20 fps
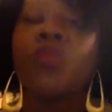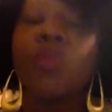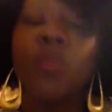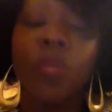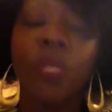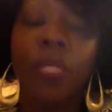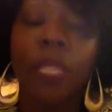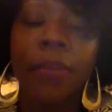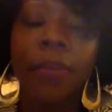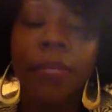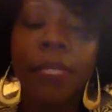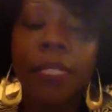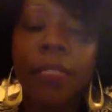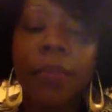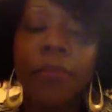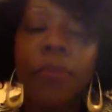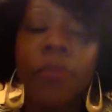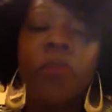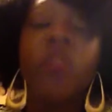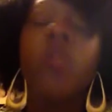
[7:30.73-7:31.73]
to substance
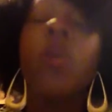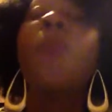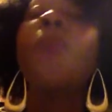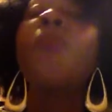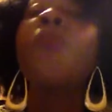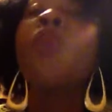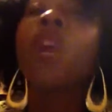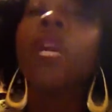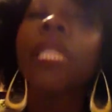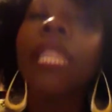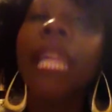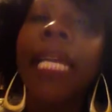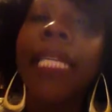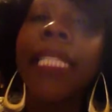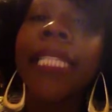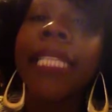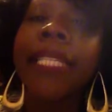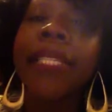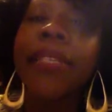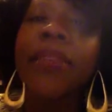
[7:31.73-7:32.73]
abuse are more
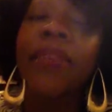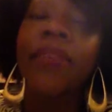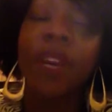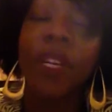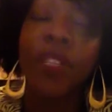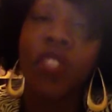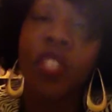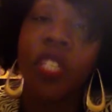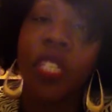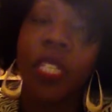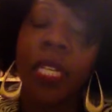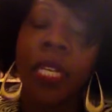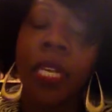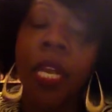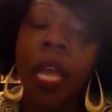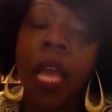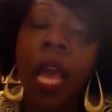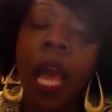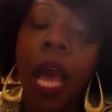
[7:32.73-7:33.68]
likely to function